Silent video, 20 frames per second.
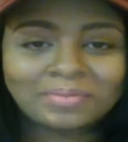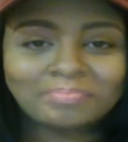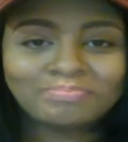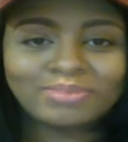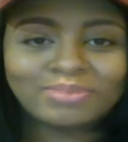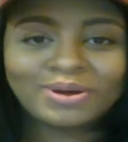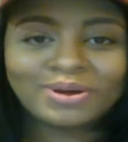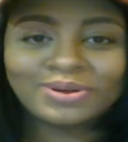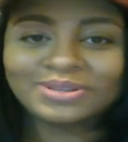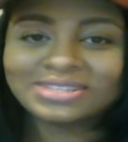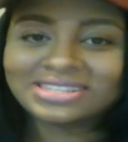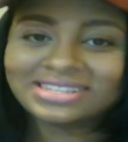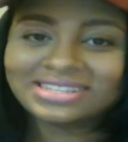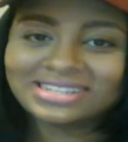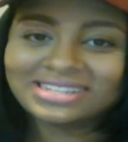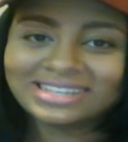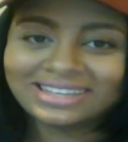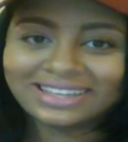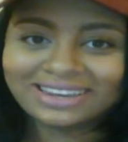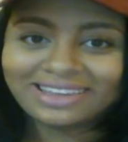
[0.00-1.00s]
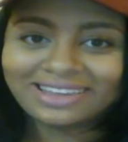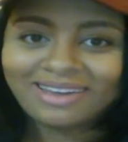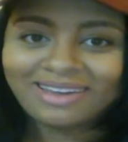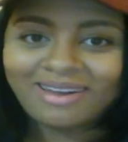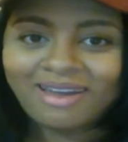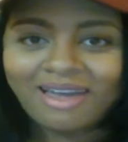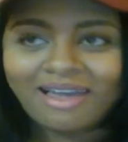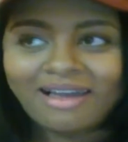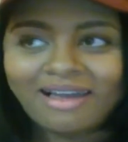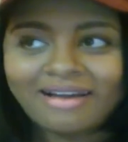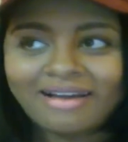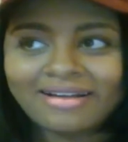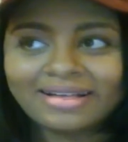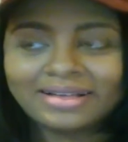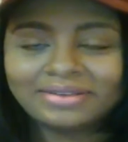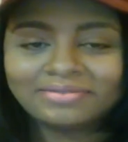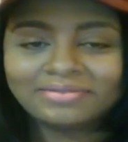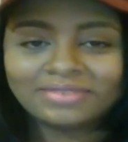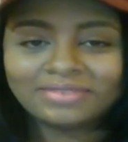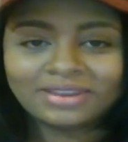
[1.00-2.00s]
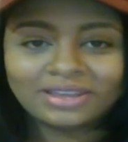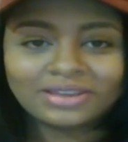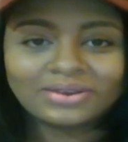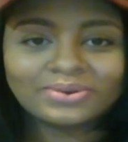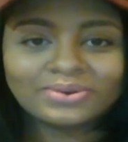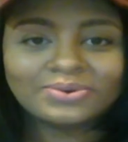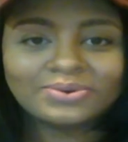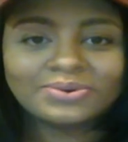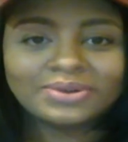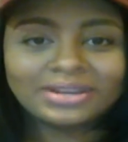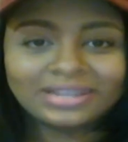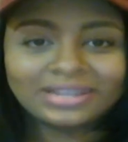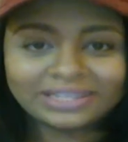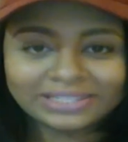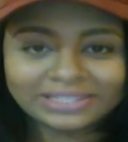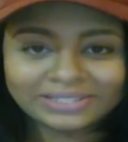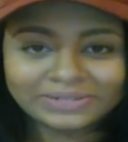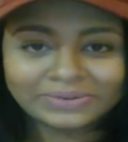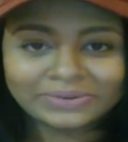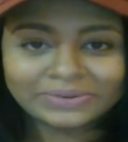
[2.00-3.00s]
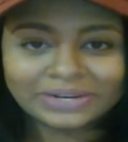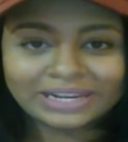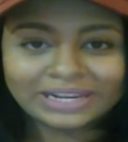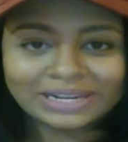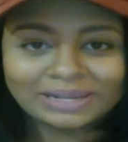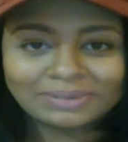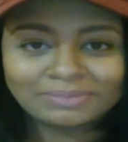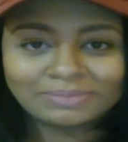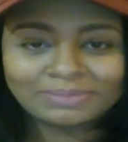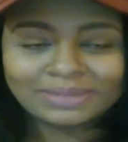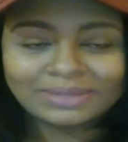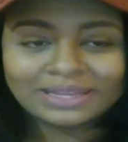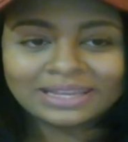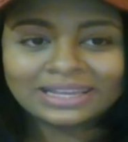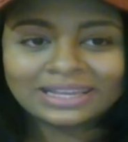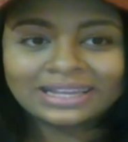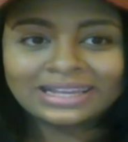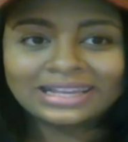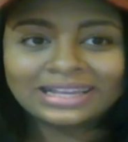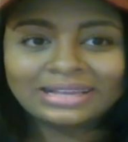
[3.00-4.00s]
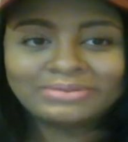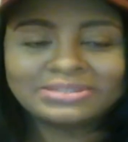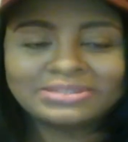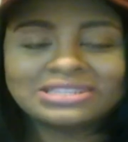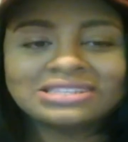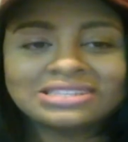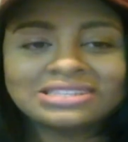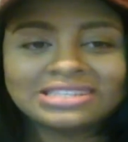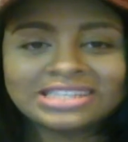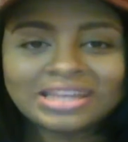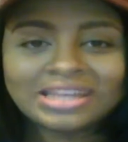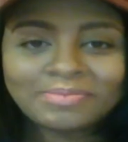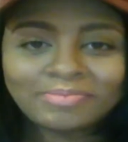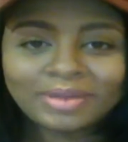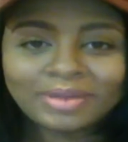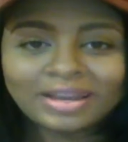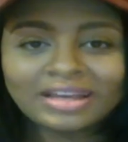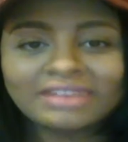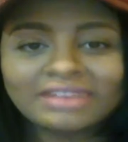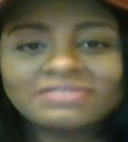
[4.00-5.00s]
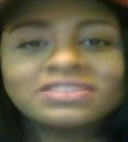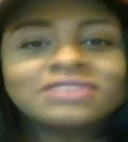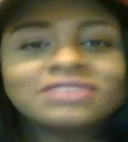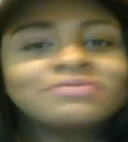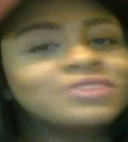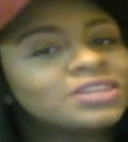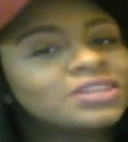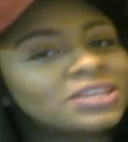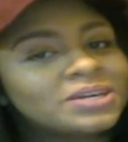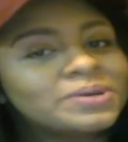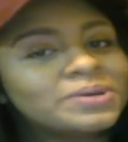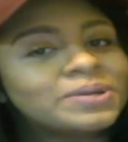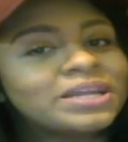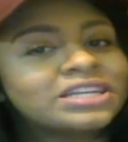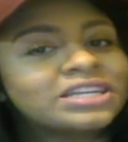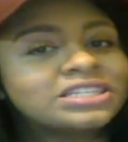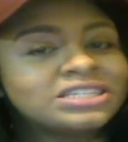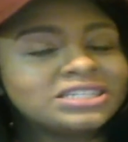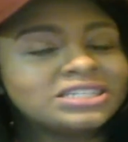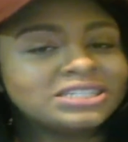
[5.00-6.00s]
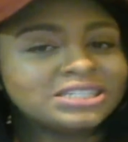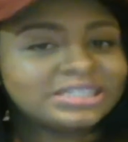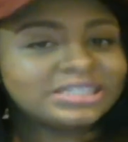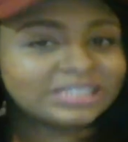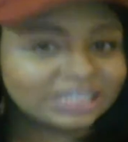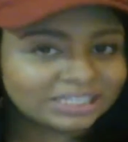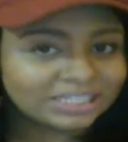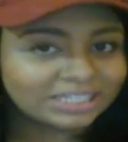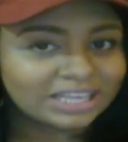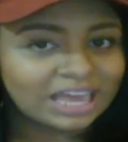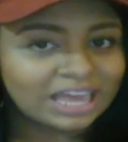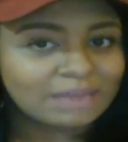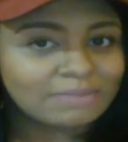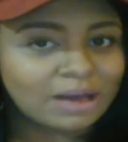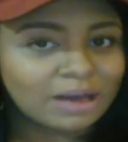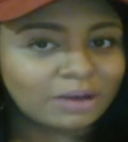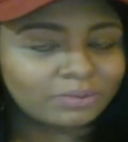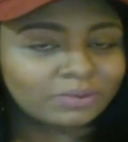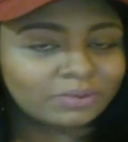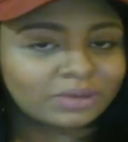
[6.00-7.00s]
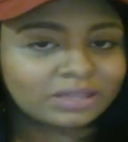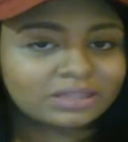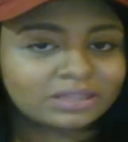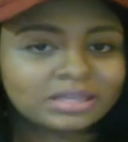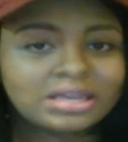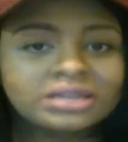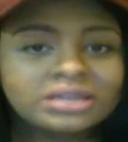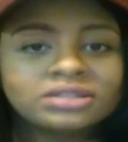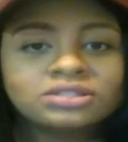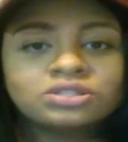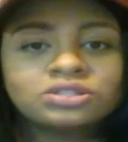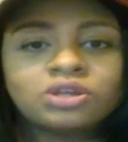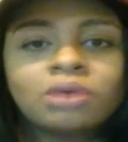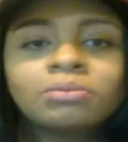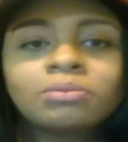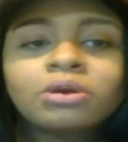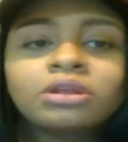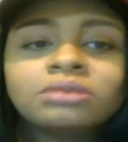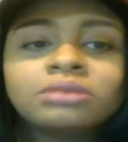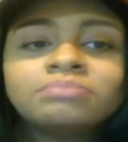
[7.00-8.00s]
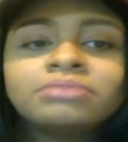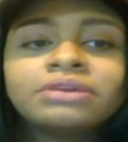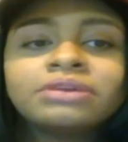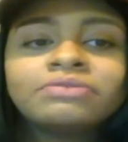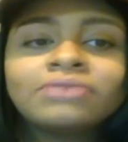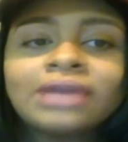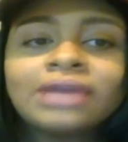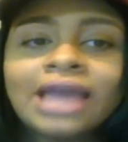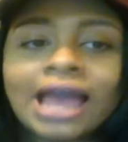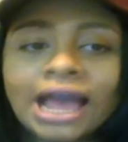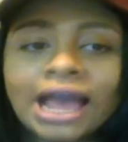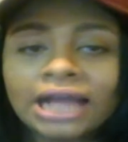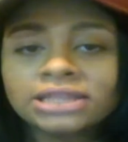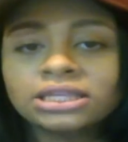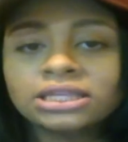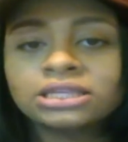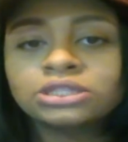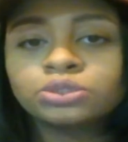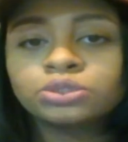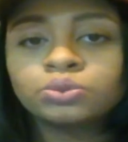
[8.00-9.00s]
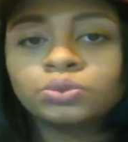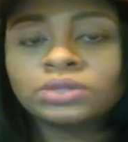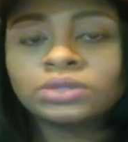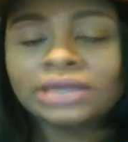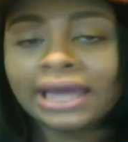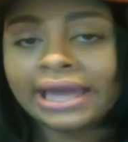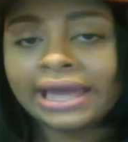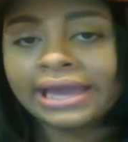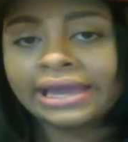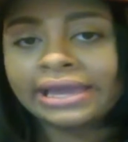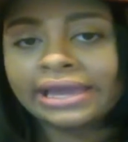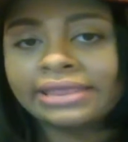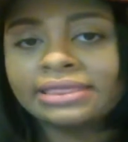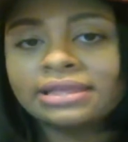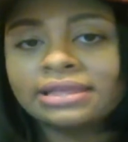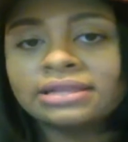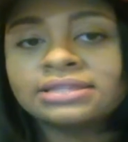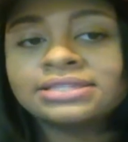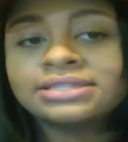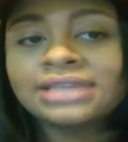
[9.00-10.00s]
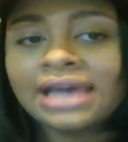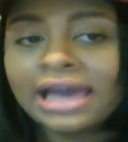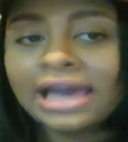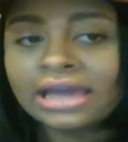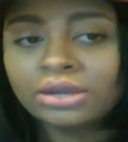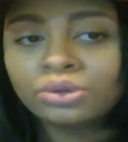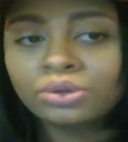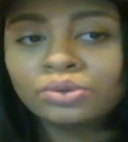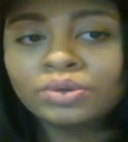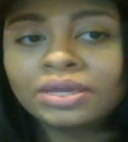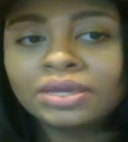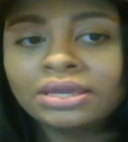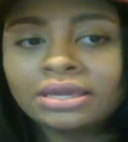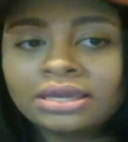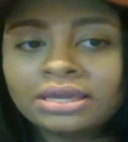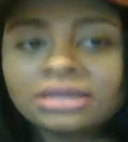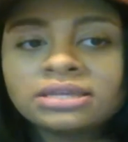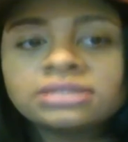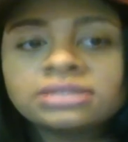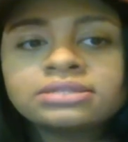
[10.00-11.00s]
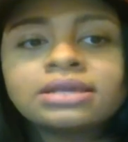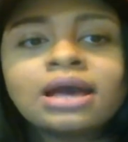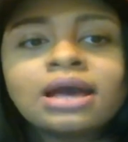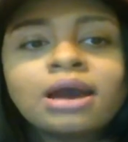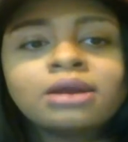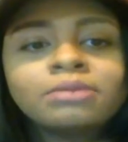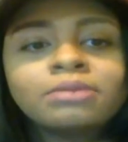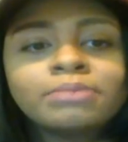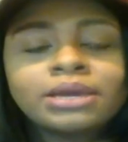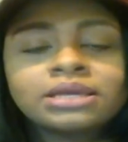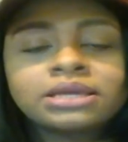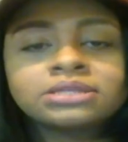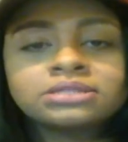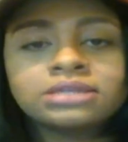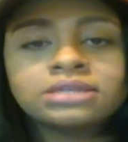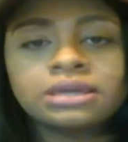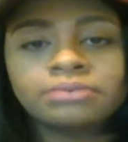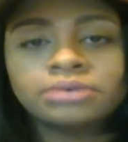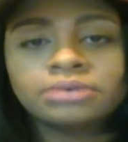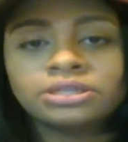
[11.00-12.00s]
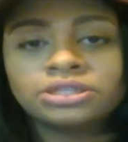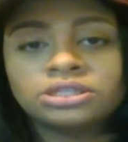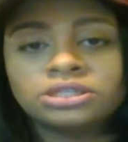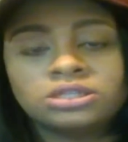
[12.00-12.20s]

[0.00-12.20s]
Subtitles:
posted a video on Instagram. It was a snippet of the video that she just came out with. So I'm going to be reacting to that. And the title is How to Make a Sandwich.